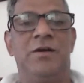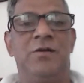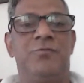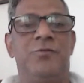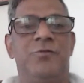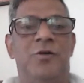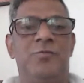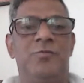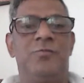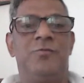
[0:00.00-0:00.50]
Now,
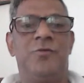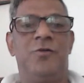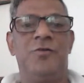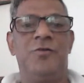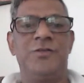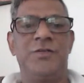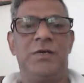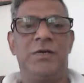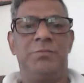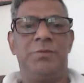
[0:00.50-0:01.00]
from
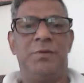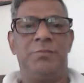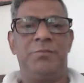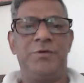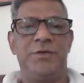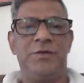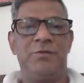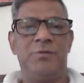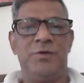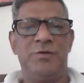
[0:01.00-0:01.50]
phonological
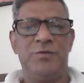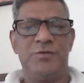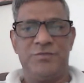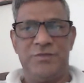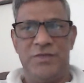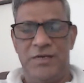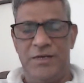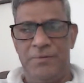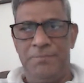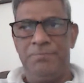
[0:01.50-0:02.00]
property, when we
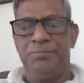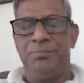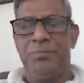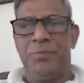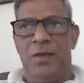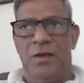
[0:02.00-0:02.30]
say